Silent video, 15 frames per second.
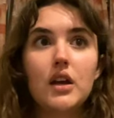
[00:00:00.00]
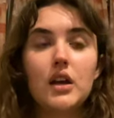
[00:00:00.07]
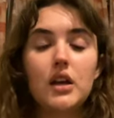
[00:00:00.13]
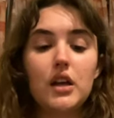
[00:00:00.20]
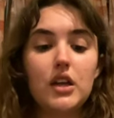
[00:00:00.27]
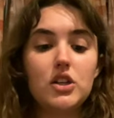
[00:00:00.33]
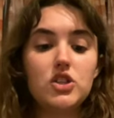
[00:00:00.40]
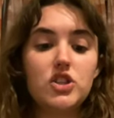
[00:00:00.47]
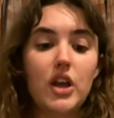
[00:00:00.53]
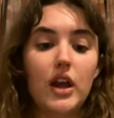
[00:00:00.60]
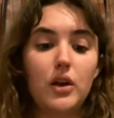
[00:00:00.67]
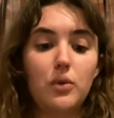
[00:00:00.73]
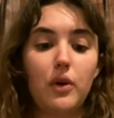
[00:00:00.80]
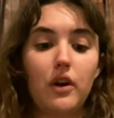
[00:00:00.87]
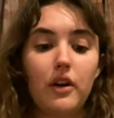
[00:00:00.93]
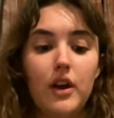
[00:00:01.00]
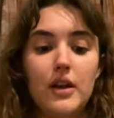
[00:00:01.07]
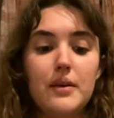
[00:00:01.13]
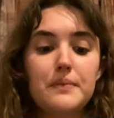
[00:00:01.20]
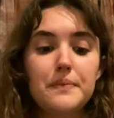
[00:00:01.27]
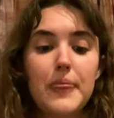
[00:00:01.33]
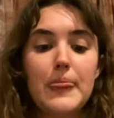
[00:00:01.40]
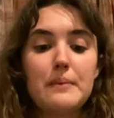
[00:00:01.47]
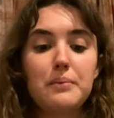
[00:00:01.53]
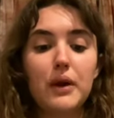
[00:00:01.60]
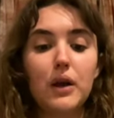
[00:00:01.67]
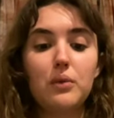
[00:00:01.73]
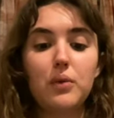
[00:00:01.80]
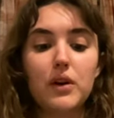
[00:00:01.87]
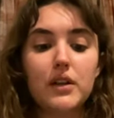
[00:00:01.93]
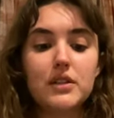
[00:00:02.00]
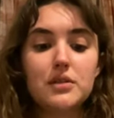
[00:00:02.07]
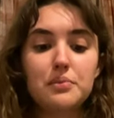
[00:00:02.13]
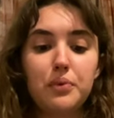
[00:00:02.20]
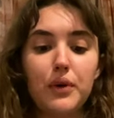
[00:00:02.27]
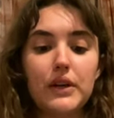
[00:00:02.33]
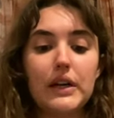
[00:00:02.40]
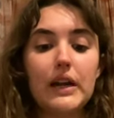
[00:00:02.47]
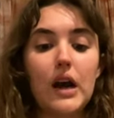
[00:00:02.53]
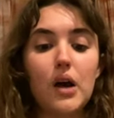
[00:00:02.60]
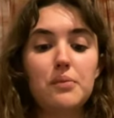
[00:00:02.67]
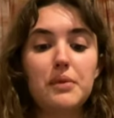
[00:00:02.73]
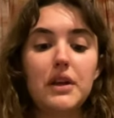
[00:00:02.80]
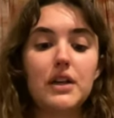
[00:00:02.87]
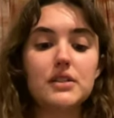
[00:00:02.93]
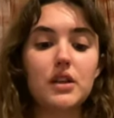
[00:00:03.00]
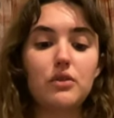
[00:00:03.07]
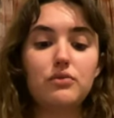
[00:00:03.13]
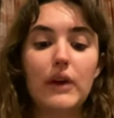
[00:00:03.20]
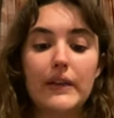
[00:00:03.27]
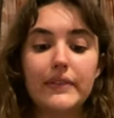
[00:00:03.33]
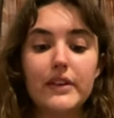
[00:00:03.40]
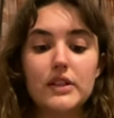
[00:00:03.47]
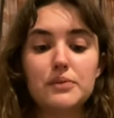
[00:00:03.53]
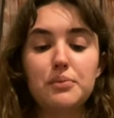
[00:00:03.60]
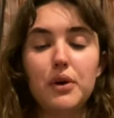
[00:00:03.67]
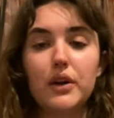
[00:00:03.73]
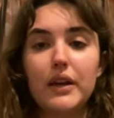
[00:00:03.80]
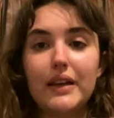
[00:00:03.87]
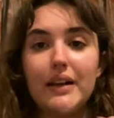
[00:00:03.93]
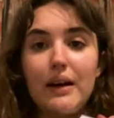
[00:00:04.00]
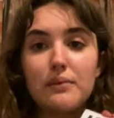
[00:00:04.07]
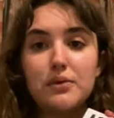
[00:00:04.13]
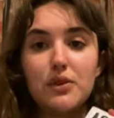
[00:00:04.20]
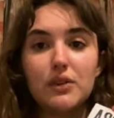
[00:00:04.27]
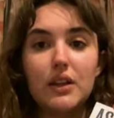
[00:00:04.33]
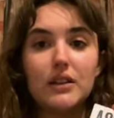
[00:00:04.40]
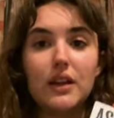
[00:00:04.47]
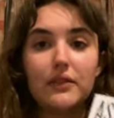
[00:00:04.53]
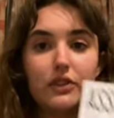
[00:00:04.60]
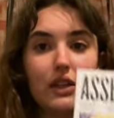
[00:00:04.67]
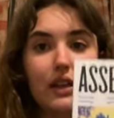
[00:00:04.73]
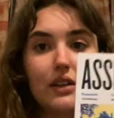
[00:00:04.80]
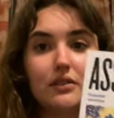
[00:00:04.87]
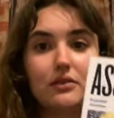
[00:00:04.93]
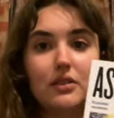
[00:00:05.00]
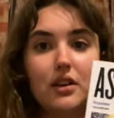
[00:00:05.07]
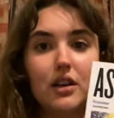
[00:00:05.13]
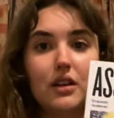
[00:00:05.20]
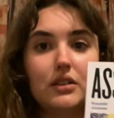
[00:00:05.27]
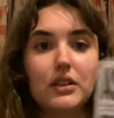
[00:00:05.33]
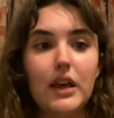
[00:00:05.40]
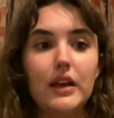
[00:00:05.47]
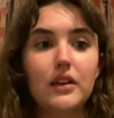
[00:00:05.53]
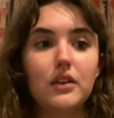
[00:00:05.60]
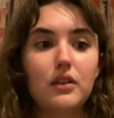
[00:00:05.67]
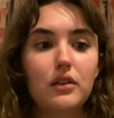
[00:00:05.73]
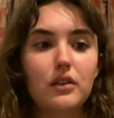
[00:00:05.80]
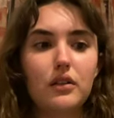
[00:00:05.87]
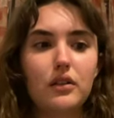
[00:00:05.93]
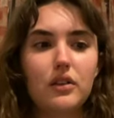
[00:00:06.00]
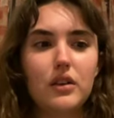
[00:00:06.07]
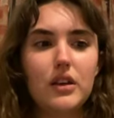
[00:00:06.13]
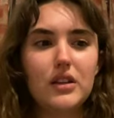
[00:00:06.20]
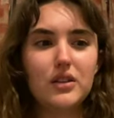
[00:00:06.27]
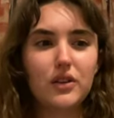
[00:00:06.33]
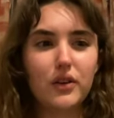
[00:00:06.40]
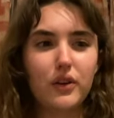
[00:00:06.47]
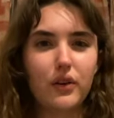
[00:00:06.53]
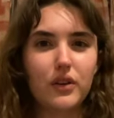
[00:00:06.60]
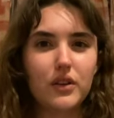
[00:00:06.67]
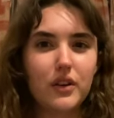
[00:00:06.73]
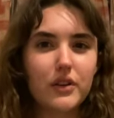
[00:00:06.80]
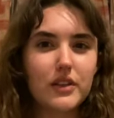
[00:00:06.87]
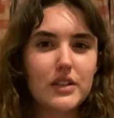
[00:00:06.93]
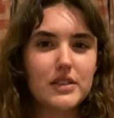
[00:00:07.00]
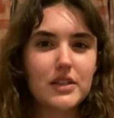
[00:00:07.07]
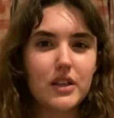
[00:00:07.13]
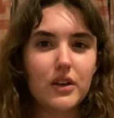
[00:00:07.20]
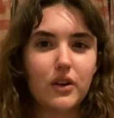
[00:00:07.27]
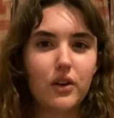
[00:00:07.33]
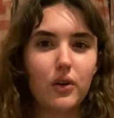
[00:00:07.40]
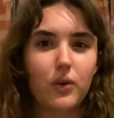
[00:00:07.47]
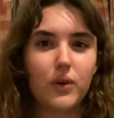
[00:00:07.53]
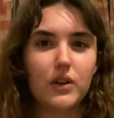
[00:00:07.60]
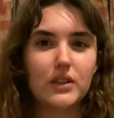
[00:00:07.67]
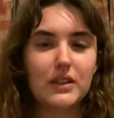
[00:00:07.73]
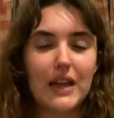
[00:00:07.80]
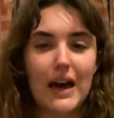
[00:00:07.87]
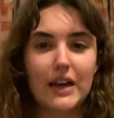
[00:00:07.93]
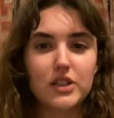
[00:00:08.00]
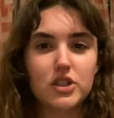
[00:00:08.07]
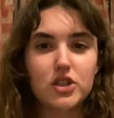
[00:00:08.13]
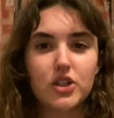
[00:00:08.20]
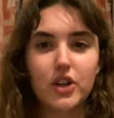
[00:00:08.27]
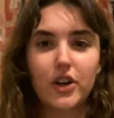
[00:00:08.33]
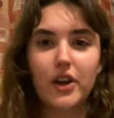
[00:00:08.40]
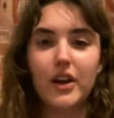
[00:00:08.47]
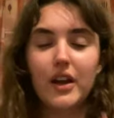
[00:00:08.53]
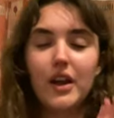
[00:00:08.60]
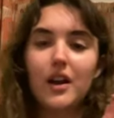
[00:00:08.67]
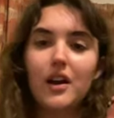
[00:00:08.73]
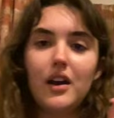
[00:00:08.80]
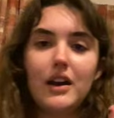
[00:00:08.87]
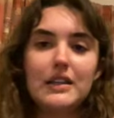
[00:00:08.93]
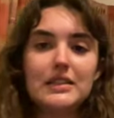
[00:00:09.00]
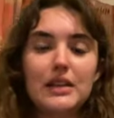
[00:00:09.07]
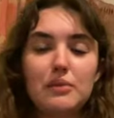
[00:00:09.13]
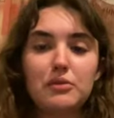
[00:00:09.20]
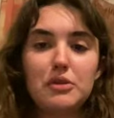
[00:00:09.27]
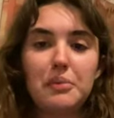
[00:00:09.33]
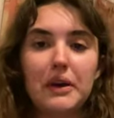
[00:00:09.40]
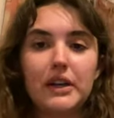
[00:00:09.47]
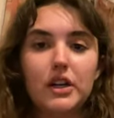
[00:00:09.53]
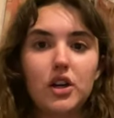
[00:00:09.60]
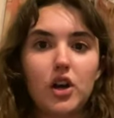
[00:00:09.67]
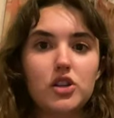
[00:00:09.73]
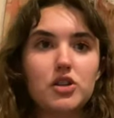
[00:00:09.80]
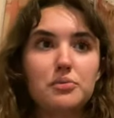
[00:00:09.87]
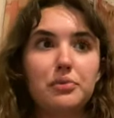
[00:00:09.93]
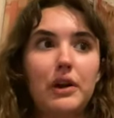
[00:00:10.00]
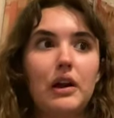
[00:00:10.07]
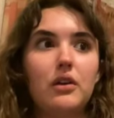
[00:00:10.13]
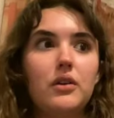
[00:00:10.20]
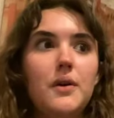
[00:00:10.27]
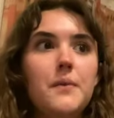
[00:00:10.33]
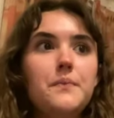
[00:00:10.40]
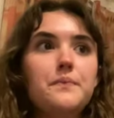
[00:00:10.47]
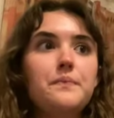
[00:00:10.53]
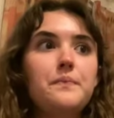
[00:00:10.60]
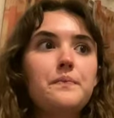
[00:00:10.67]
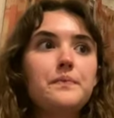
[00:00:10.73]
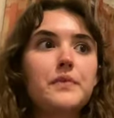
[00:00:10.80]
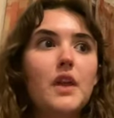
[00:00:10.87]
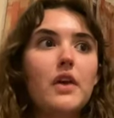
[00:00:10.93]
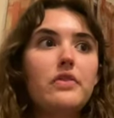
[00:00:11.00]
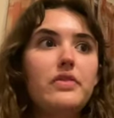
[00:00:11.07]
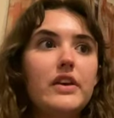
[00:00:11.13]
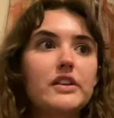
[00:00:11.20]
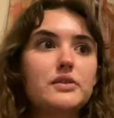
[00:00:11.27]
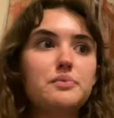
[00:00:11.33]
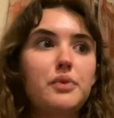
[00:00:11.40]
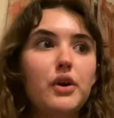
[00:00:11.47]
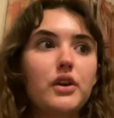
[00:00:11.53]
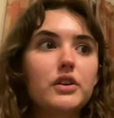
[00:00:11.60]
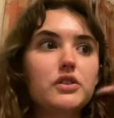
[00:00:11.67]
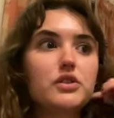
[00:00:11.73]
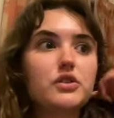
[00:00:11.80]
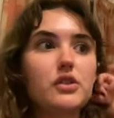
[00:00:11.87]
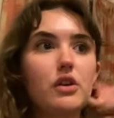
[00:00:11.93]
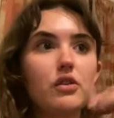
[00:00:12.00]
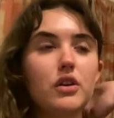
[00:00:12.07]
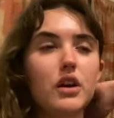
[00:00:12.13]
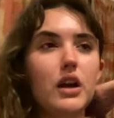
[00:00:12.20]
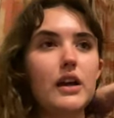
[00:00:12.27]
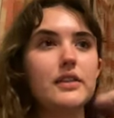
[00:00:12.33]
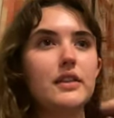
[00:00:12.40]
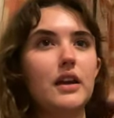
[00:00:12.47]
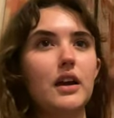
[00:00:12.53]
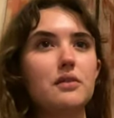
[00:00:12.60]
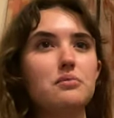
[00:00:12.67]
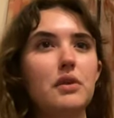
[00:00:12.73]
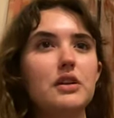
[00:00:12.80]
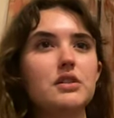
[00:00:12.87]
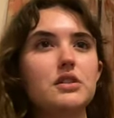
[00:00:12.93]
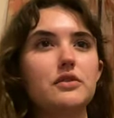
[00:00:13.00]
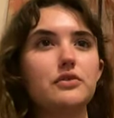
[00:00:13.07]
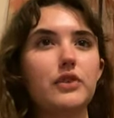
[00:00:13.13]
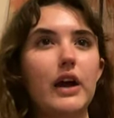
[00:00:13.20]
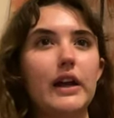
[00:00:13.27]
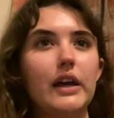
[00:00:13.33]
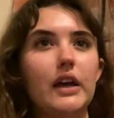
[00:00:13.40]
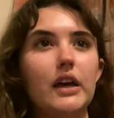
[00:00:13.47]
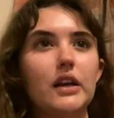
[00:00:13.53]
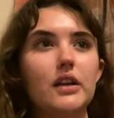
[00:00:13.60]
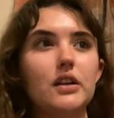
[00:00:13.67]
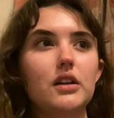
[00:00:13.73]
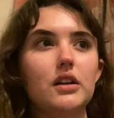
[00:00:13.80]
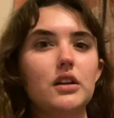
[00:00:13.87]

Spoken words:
in January, but I wanted to point it out because I read this book and absolutely loved it. Like, either earlier this year or last year, Assembly by Natasha Brown. This book is so good. I think I must have read it